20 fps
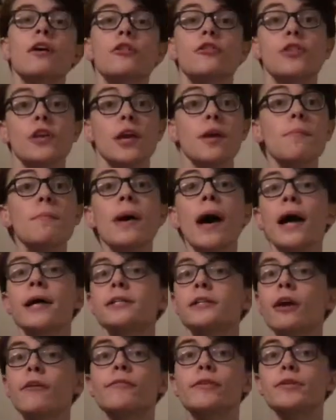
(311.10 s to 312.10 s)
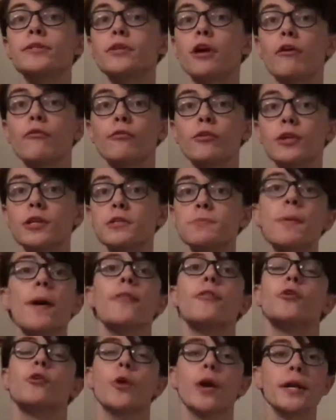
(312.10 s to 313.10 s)
The impact of discoveries by
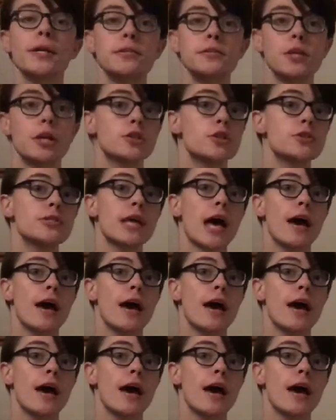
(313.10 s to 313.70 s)
the greats such as